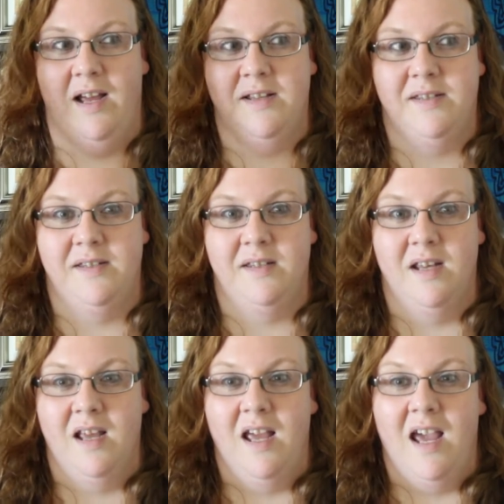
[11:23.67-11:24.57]
It's
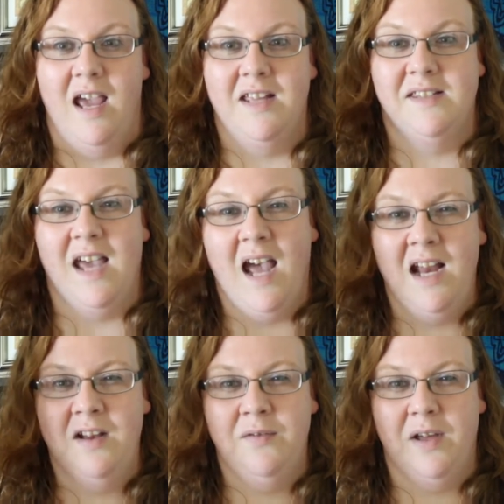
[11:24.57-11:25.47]
it's
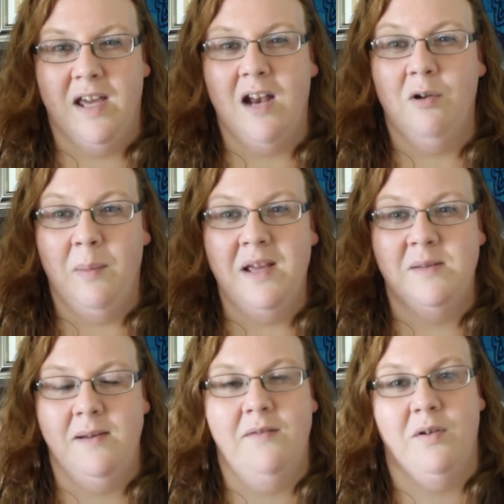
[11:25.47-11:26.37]
kind of it kind of
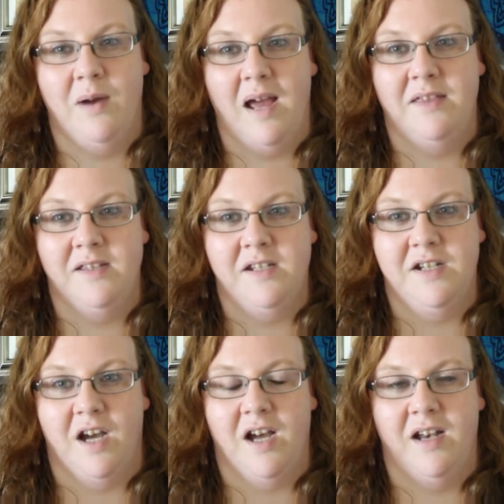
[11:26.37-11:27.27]
reminds me of the Wrath and the
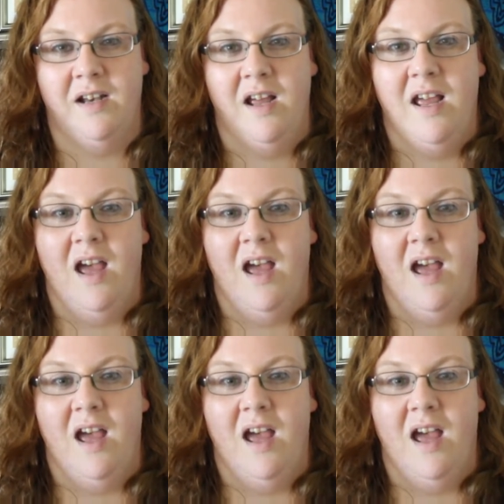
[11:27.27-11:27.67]
Dawn.